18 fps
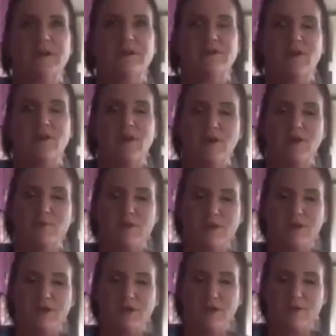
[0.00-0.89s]

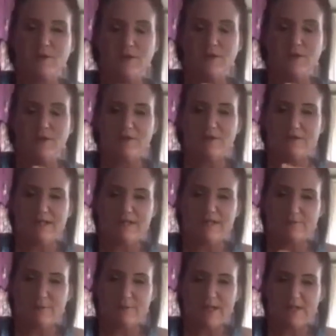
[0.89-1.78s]
karma, you know, when I was
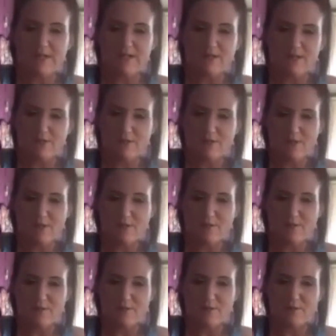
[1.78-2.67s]
explaining to
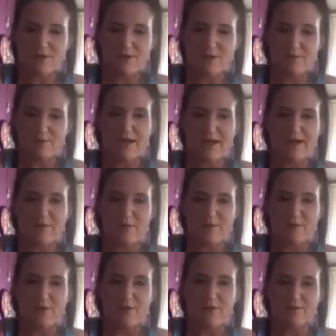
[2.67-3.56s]
you
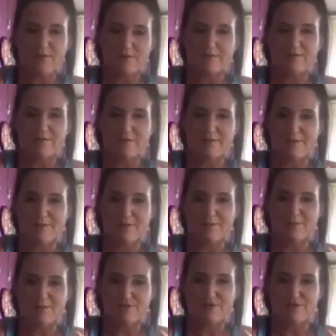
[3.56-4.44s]
about what
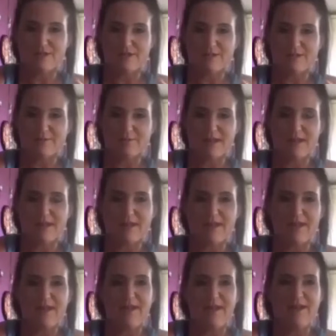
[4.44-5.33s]
stressing me,
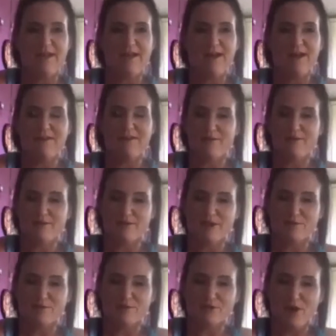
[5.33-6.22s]
I feel
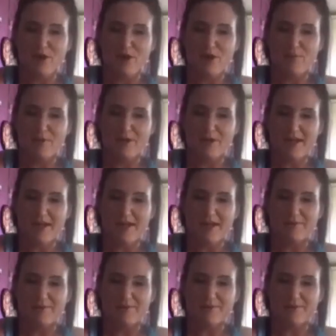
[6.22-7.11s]
so much calmer
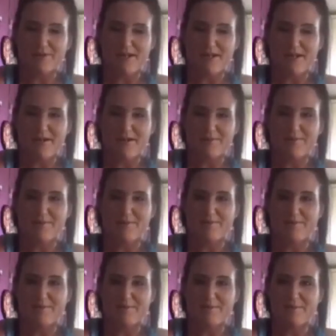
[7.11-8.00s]
now,
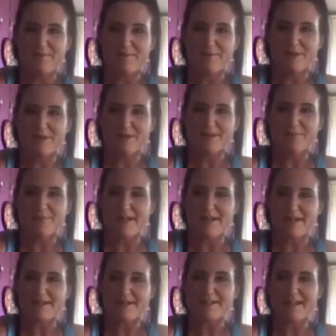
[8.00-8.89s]
because it
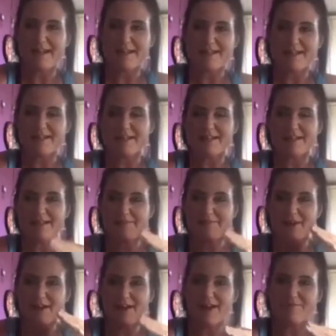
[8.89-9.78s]
makes sense. If
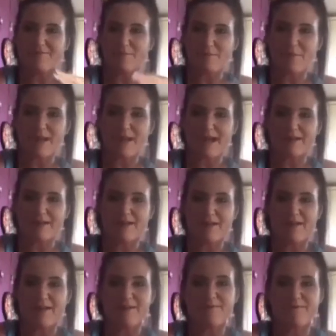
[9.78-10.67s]
I have a plan,
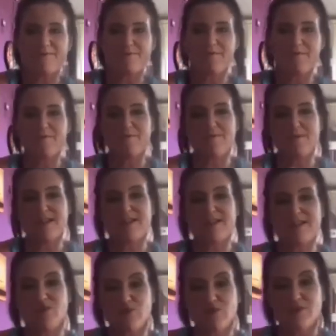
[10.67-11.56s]
if
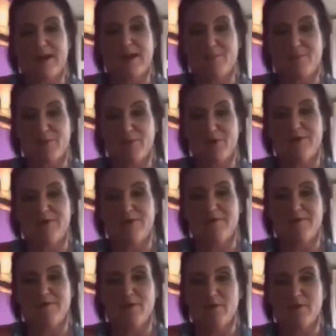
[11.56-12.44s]
this does happen,
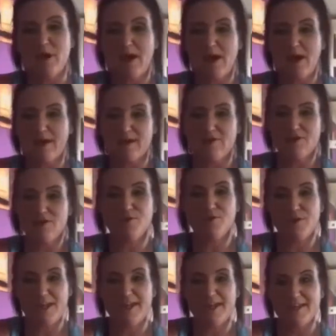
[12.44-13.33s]
I can
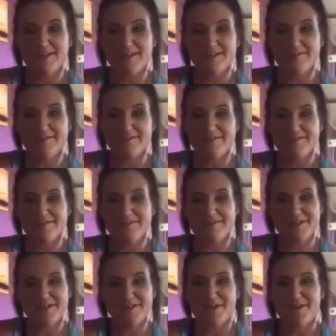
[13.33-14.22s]
do this.
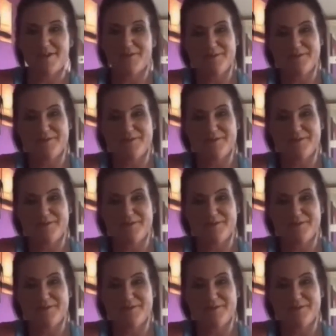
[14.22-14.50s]
So